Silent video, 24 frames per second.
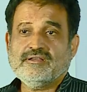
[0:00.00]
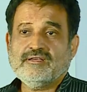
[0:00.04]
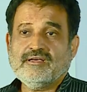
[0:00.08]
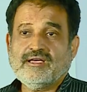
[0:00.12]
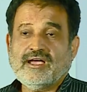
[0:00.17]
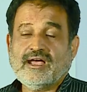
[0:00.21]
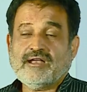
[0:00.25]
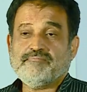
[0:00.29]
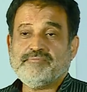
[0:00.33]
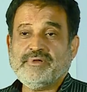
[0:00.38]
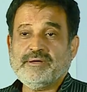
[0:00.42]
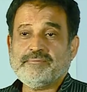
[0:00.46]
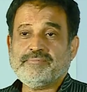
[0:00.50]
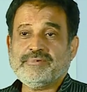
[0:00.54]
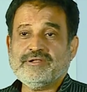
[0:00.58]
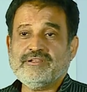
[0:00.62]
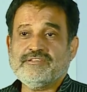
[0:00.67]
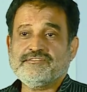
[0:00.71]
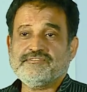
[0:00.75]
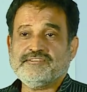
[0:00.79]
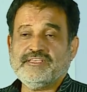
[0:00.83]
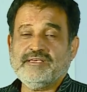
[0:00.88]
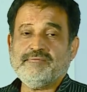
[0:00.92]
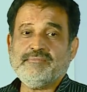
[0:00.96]
and people
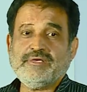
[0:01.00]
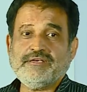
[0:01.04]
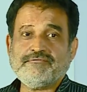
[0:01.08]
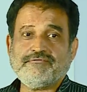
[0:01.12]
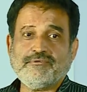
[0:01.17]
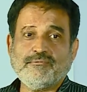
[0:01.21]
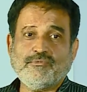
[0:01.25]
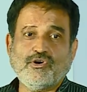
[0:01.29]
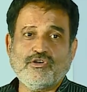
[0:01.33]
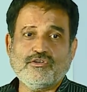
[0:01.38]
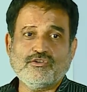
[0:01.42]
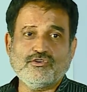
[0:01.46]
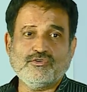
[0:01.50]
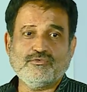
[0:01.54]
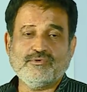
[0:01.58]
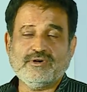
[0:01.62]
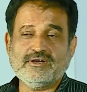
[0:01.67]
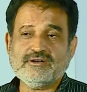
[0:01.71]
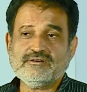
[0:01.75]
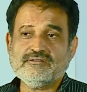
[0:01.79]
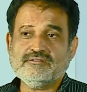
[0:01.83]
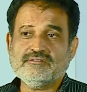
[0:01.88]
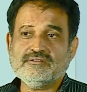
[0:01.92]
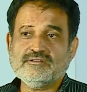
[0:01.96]
see me from all
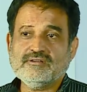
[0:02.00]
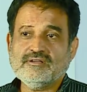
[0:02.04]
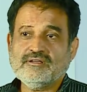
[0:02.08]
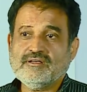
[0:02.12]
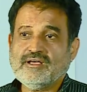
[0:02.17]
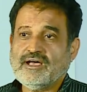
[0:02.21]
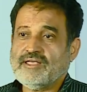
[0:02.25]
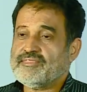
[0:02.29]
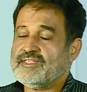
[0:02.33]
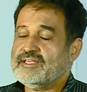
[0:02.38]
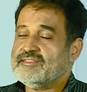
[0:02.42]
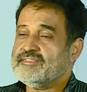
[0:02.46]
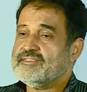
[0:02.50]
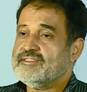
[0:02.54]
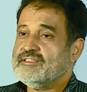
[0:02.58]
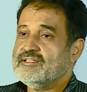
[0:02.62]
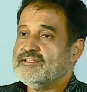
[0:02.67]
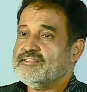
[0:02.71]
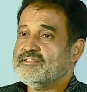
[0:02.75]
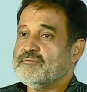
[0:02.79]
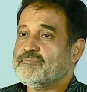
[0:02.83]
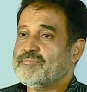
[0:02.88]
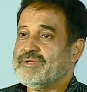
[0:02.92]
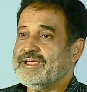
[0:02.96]
over, and then
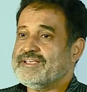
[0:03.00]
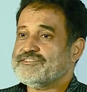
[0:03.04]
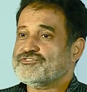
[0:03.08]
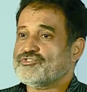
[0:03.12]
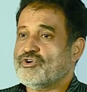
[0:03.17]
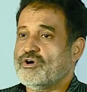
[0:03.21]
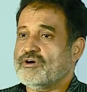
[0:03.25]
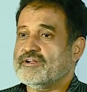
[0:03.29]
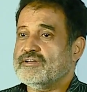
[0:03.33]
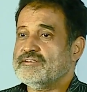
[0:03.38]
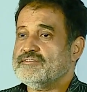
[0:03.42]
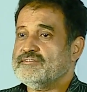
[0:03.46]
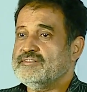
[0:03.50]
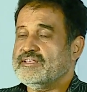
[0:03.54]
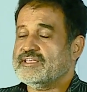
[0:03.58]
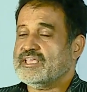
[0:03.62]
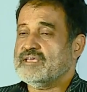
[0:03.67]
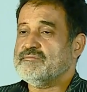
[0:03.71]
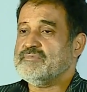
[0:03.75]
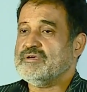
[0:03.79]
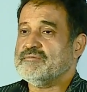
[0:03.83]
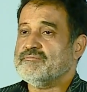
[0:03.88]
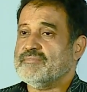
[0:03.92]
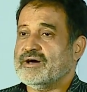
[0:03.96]
they place orders, they give
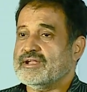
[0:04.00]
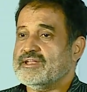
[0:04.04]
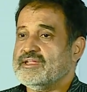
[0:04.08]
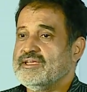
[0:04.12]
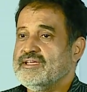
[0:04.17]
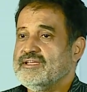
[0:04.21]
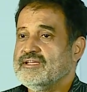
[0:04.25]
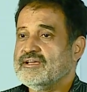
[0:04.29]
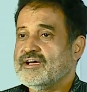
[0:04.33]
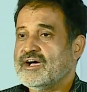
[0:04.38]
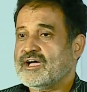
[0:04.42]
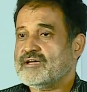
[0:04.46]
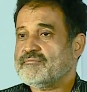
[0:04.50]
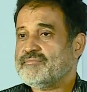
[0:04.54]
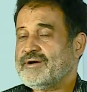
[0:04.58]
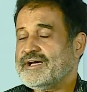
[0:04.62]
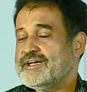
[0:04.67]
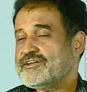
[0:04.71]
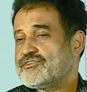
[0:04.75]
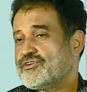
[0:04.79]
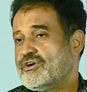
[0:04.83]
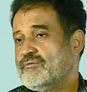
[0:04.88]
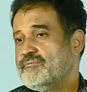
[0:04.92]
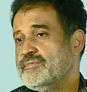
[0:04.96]
me money, I buy
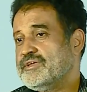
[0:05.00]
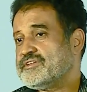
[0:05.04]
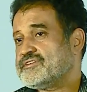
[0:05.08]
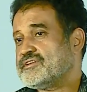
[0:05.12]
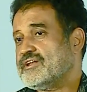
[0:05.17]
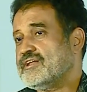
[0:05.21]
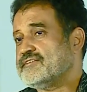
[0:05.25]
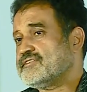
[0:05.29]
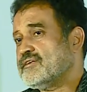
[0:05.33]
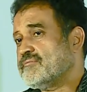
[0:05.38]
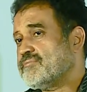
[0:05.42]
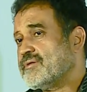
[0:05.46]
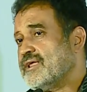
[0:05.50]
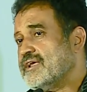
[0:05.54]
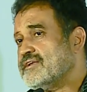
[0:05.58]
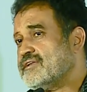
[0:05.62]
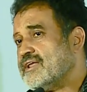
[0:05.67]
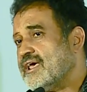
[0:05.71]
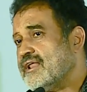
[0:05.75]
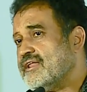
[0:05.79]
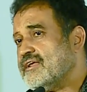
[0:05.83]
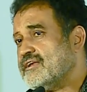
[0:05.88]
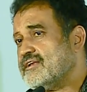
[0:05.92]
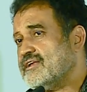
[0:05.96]
raw material, I supply
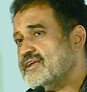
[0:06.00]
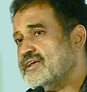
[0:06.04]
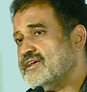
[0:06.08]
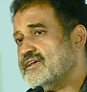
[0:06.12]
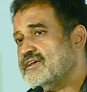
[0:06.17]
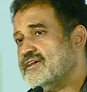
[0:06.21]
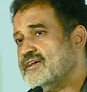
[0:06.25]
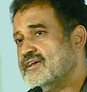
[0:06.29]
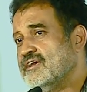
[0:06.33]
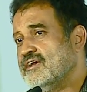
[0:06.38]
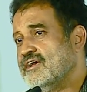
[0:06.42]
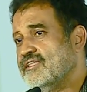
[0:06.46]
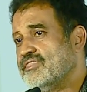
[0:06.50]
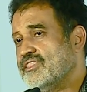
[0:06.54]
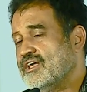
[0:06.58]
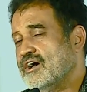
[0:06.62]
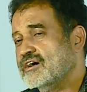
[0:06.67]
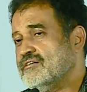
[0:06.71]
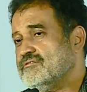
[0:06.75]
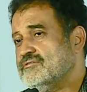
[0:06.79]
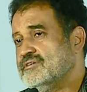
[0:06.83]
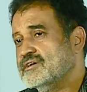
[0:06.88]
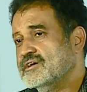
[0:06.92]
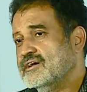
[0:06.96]
directly.
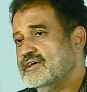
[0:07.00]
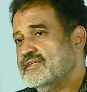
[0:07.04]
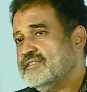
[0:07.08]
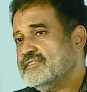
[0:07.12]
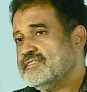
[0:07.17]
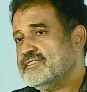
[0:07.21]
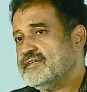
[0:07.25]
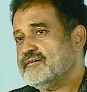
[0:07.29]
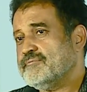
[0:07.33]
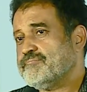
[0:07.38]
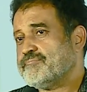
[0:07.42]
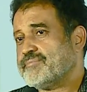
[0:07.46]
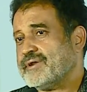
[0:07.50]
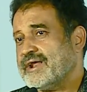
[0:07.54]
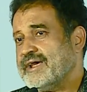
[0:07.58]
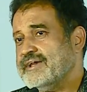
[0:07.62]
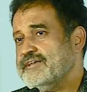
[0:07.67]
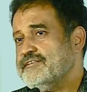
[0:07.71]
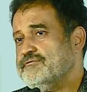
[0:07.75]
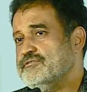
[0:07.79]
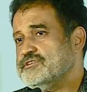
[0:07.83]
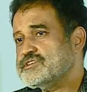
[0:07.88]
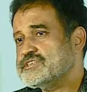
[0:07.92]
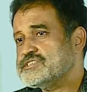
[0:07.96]
Now, the
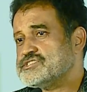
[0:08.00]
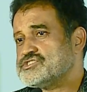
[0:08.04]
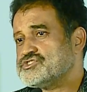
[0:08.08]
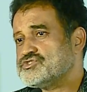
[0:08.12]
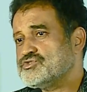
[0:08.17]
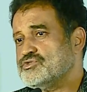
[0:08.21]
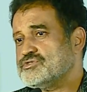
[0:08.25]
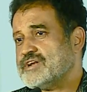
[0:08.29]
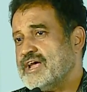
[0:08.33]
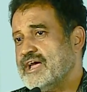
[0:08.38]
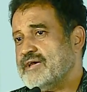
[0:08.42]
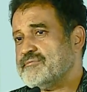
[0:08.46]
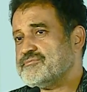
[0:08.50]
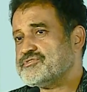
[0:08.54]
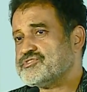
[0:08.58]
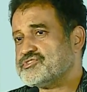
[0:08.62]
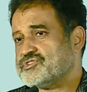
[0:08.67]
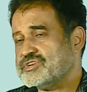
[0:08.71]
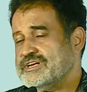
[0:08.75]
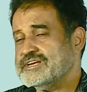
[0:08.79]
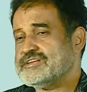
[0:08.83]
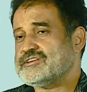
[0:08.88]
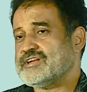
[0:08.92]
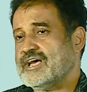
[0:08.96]
price which is 2 times,
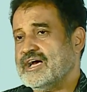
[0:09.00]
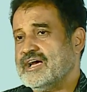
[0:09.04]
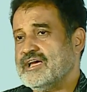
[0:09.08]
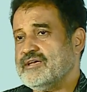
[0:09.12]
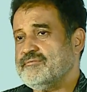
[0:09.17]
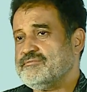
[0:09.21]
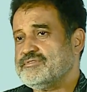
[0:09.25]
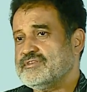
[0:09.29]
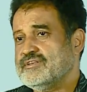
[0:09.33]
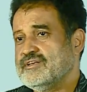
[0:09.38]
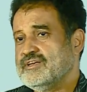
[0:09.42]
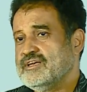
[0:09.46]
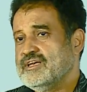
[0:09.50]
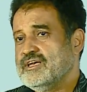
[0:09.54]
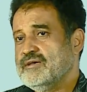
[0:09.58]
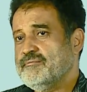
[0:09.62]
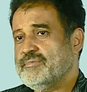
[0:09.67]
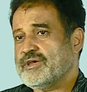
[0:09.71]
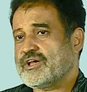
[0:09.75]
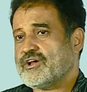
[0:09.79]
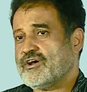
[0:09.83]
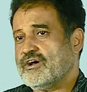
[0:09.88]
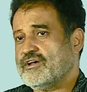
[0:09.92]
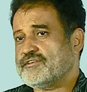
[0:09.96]
3 times,
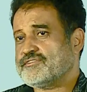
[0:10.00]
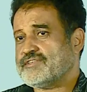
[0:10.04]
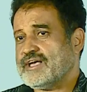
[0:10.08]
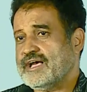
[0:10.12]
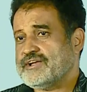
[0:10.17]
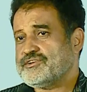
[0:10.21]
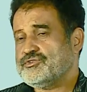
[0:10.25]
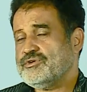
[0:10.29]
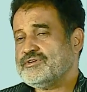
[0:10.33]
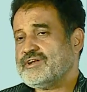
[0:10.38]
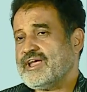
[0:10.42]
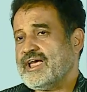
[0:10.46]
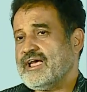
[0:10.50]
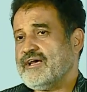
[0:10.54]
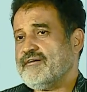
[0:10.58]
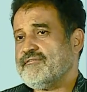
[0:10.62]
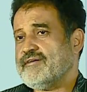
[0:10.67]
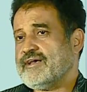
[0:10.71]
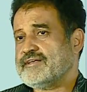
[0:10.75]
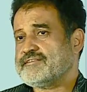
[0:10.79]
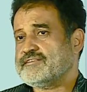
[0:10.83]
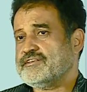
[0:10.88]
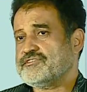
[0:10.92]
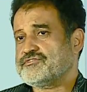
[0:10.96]
because I don't have
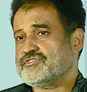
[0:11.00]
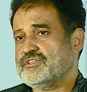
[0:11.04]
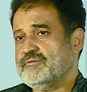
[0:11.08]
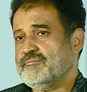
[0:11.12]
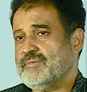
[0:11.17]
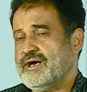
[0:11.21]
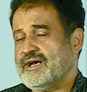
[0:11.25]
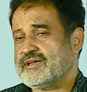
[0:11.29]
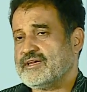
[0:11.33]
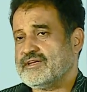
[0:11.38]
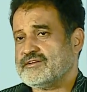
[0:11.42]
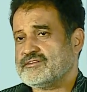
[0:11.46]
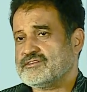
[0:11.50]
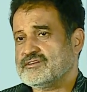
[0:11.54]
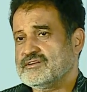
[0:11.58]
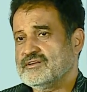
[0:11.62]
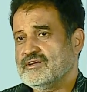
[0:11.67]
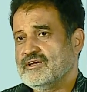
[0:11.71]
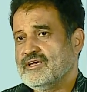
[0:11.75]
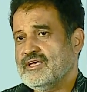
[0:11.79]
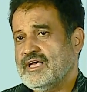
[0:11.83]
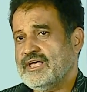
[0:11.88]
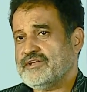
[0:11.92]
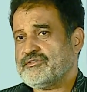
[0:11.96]
access to the market,
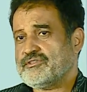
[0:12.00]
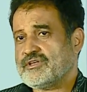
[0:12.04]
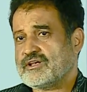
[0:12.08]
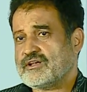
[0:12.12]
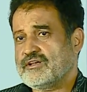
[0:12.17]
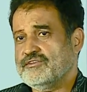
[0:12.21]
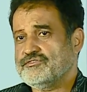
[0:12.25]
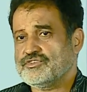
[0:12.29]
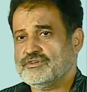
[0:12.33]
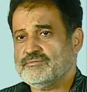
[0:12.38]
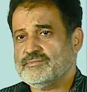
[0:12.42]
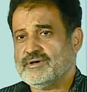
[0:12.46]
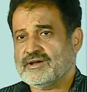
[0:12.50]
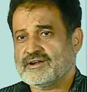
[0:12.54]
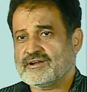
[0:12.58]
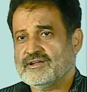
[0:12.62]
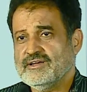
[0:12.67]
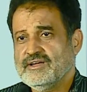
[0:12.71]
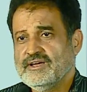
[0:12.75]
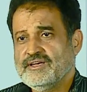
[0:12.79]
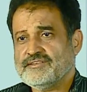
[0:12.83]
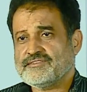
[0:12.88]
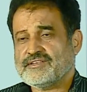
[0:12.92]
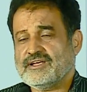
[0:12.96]
and the consumer
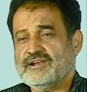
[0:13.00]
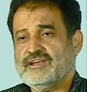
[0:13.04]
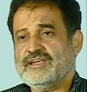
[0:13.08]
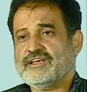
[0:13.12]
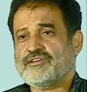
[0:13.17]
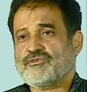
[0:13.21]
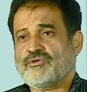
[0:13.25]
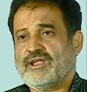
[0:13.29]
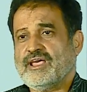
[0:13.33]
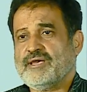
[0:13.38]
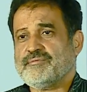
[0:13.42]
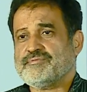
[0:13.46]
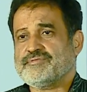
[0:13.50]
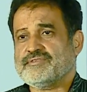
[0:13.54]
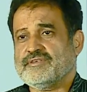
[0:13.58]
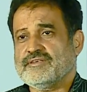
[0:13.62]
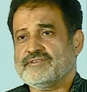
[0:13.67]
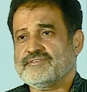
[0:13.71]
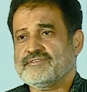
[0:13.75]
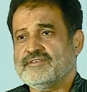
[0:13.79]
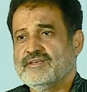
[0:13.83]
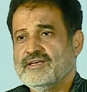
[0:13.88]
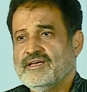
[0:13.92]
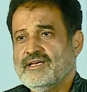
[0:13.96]
suddenly
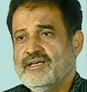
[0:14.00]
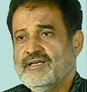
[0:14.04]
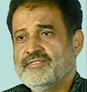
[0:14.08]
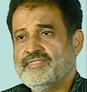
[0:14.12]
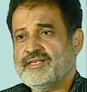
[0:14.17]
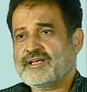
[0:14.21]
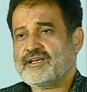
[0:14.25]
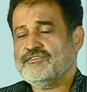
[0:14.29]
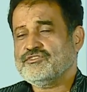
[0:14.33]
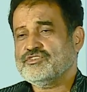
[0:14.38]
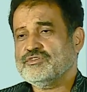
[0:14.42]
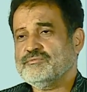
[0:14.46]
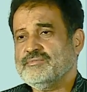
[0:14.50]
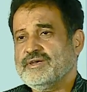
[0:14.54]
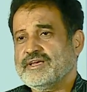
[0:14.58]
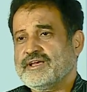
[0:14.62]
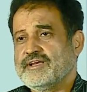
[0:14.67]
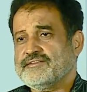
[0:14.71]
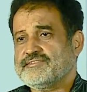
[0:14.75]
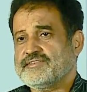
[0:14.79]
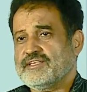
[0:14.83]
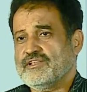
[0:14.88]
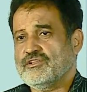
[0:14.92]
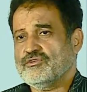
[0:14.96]
collapses, the consumer
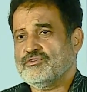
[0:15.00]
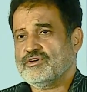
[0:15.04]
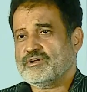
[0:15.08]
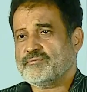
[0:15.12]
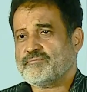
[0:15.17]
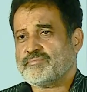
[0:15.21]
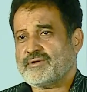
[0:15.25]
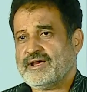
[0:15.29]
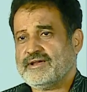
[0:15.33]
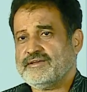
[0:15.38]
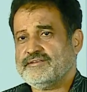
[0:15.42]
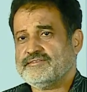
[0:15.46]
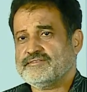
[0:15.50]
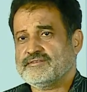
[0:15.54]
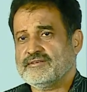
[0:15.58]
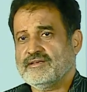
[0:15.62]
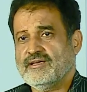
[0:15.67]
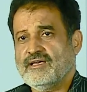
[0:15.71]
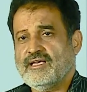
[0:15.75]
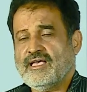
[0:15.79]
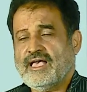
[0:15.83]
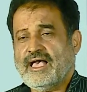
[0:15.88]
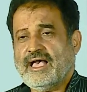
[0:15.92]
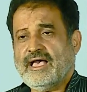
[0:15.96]
gets a lower price,
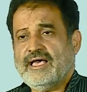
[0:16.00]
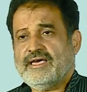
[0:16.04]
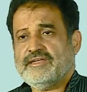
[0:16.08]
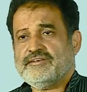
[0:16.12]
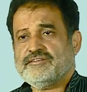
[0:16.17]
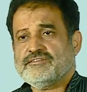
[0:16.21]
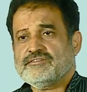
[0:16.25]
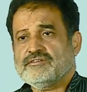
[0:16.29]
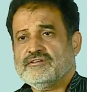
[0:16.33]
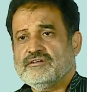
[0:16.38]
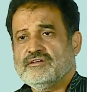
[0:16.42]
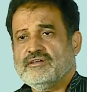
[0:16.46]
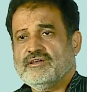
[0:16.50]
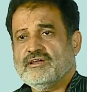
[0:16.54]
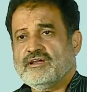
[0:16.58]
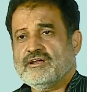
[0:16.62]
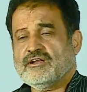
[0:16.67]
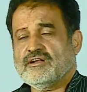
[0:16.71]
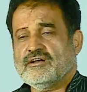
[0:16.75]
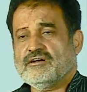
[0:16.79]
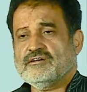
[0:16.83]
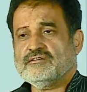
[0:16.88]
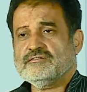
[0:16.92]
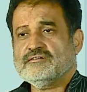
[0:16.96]
and
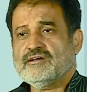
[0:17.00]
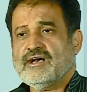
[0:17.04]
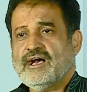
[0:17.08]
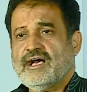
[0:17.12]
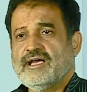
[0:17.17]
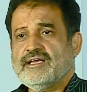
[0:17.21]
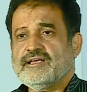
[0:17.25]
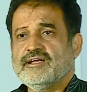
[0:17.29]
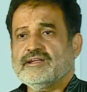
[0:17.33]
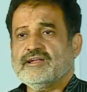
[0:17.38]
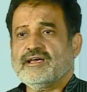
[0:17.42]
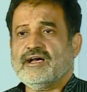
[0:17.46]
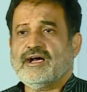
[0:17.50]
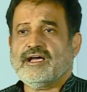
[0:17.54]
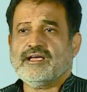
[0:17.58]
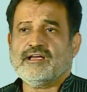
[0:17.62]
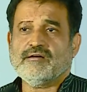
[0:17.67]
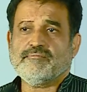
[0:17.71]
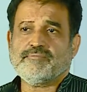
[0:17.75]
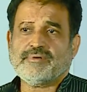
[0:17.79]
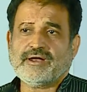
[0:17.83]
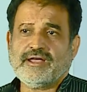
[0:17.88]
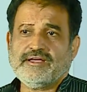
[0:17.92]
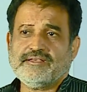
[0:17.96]
I get a higher
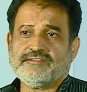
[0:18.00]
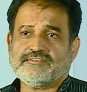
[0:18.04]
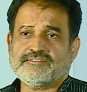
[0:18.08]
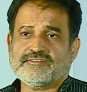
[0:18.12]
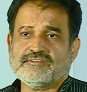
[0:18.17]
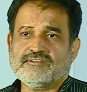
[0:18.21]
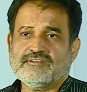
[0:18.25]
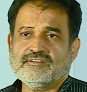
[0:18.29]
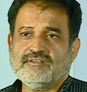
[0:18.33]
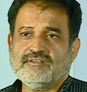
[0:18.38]
price.